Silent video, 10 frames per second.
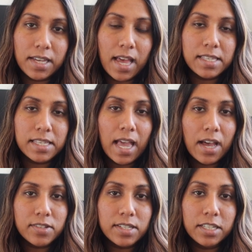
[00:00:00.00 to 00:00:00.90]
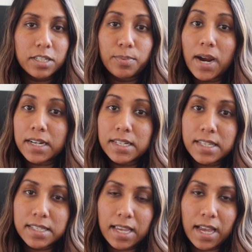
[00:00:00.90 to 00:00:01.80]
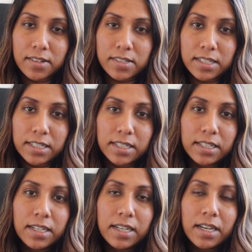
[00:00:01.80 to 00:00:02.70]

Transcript: as a counsellor to practice as a counsellor,